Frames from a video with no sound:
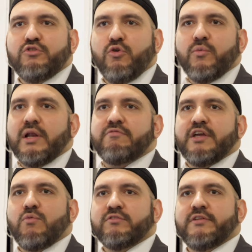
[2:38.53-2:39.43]
doing whatever
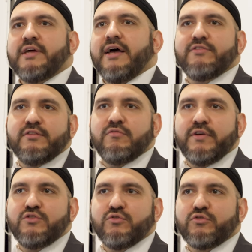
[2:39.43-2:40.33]
they wanted as
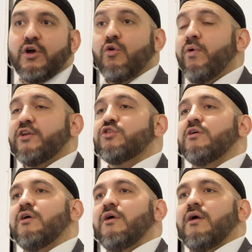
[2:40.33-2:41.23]
individuals, which